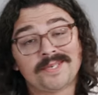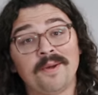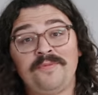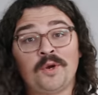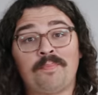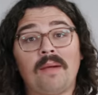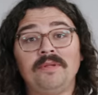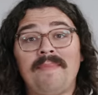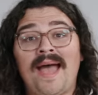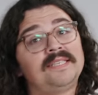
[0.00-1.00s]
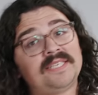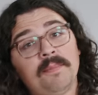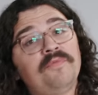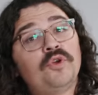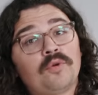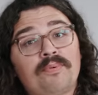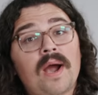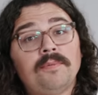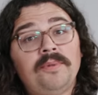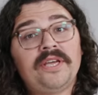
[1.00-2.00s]
Some of you are probably mad. Some of you are
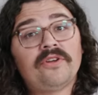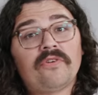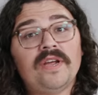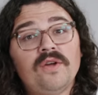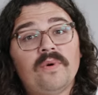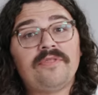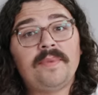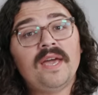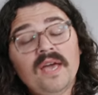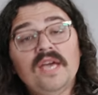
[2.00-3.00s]
probably agreeing with me.